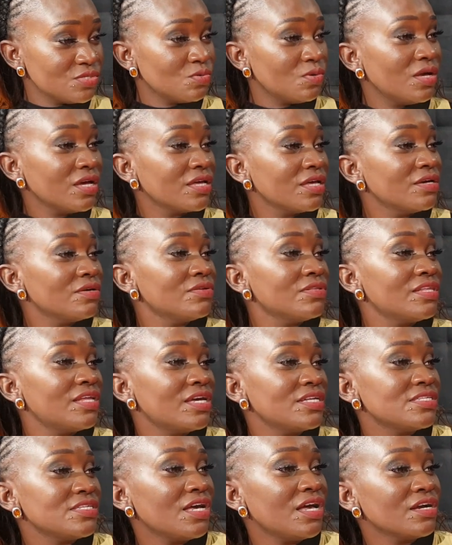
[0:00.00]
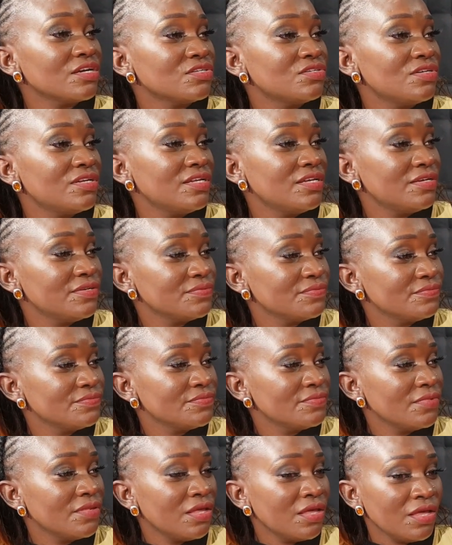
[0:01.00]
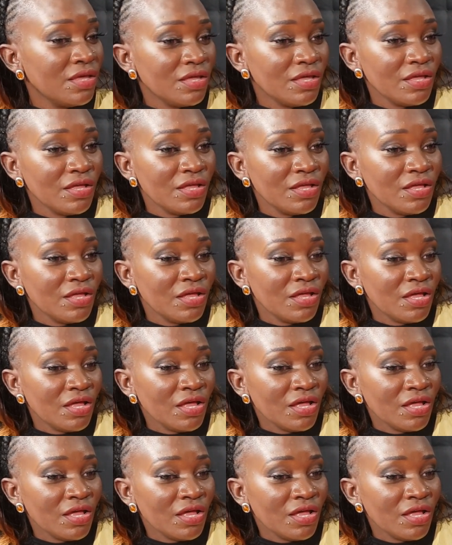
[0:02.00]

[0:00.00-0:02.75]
working on that actually. Why not you? What's stopping you?